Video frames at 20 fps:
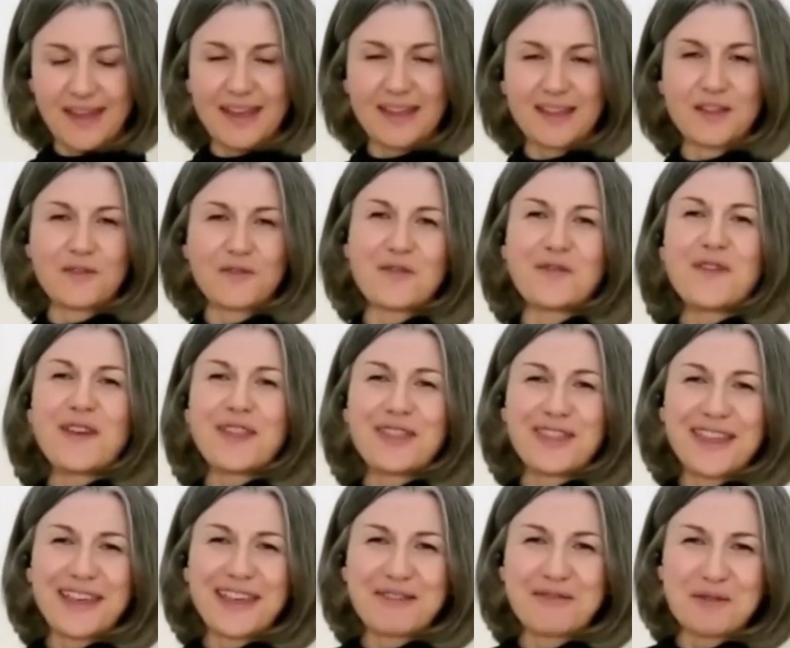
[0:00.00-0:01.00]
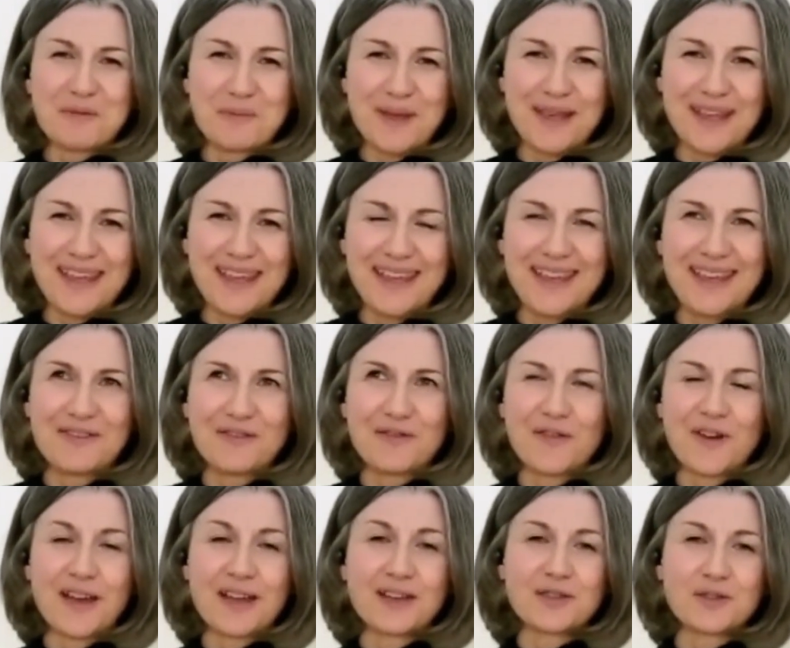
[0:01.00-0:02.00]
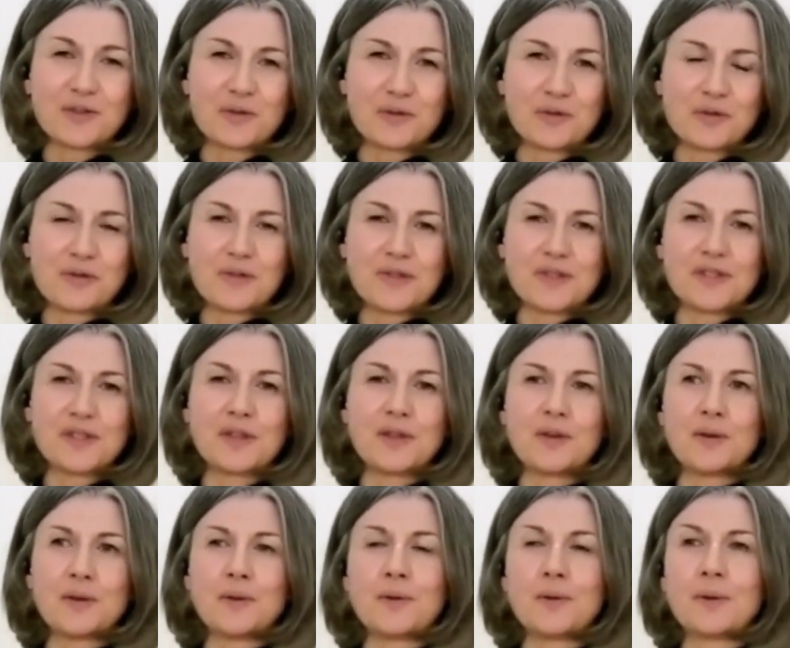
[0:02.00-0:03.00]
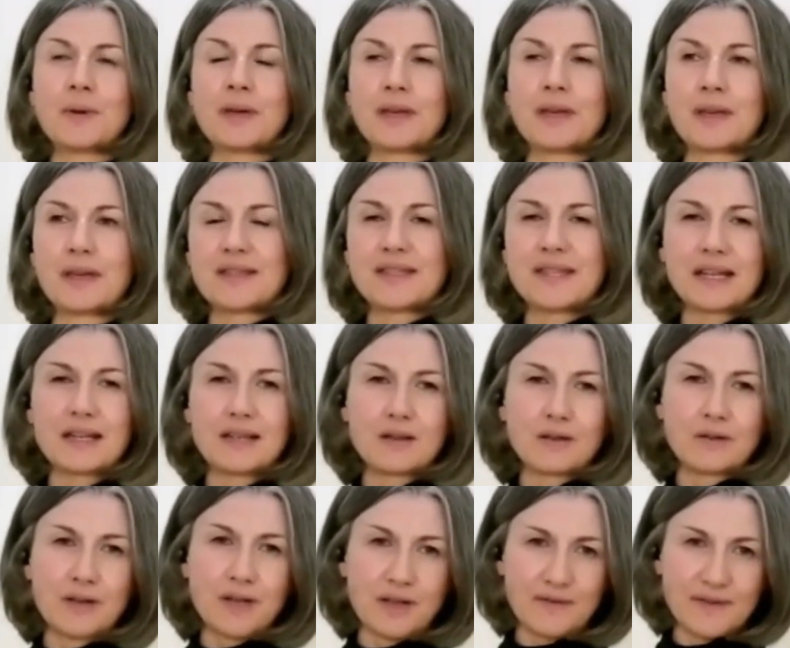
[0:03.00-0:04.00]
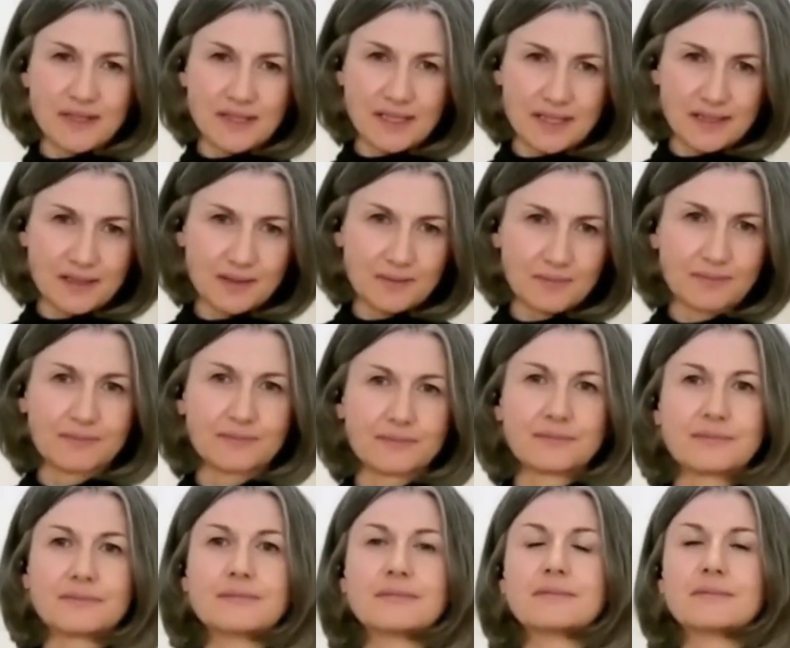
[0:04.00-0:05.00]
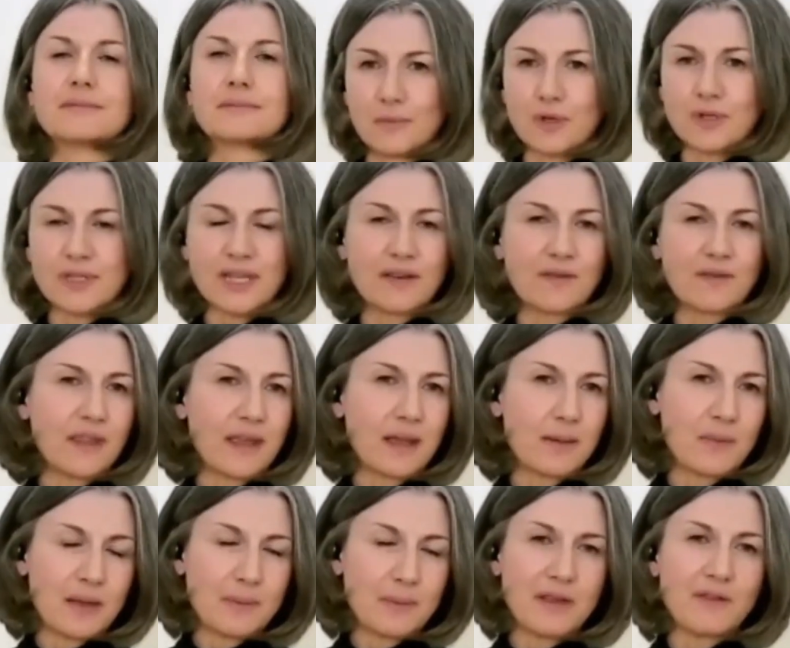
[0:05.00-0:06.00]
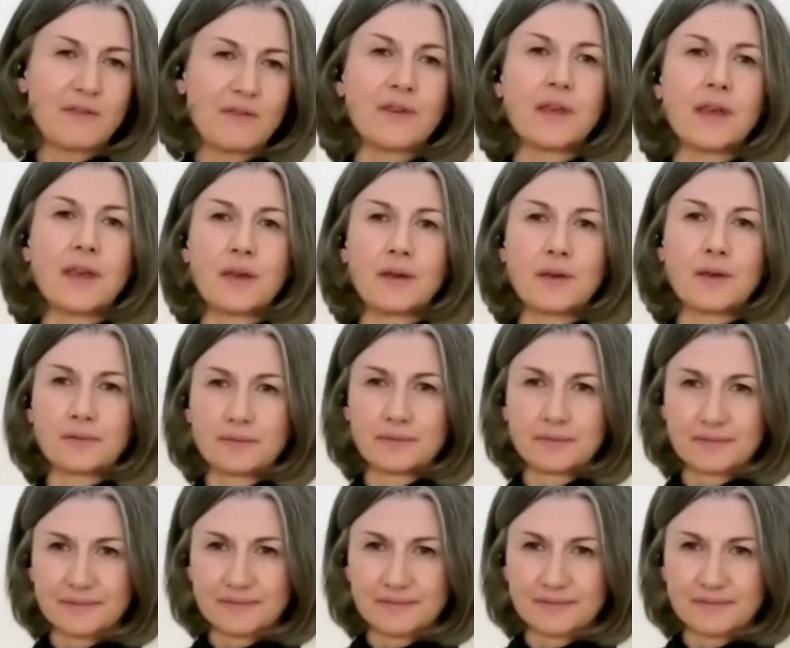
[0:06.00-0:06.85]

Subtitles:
And the fifth thing would be find tools to settle your nervous system, whatever they may be for you.